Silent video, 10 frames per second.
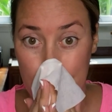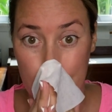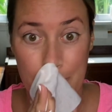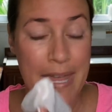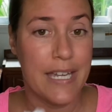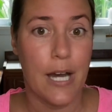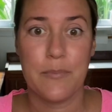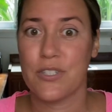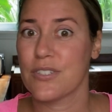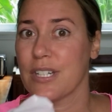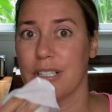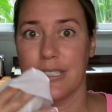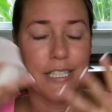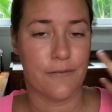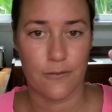Makeup's just gonna
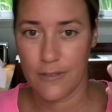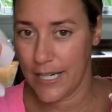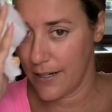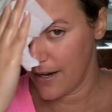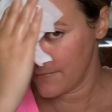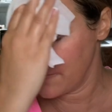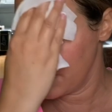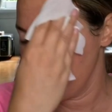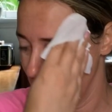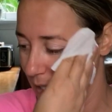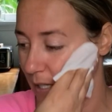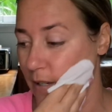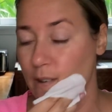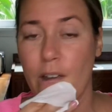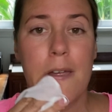lift right off of your
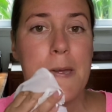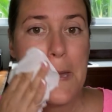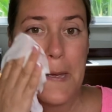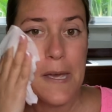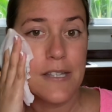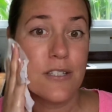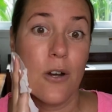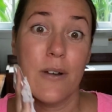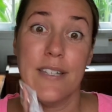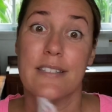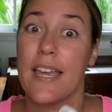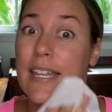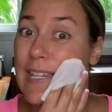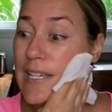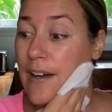skin, and so is
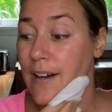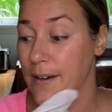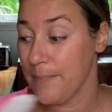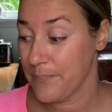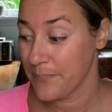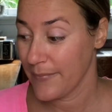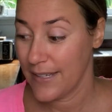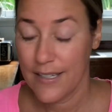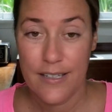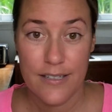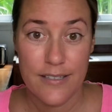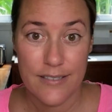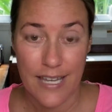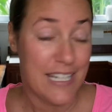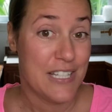any
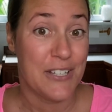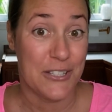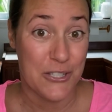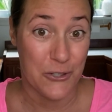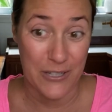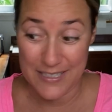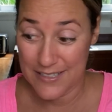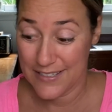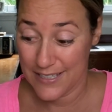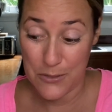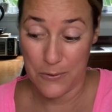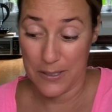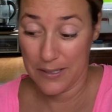sunscreen, since we're